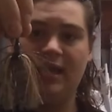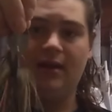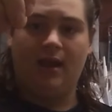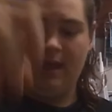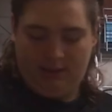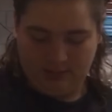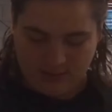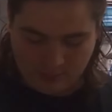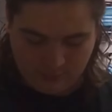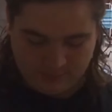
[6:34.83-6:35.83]
in
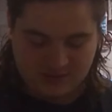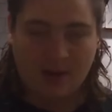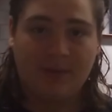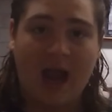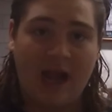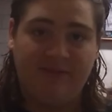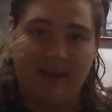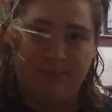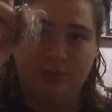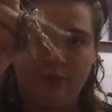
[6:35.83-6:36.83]
some kind of
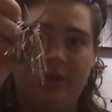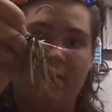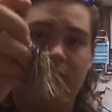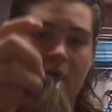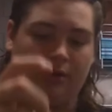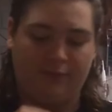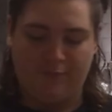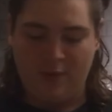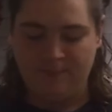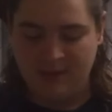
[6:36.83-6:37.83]
a bluegill color
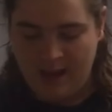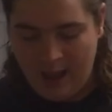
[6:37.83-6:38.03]
form.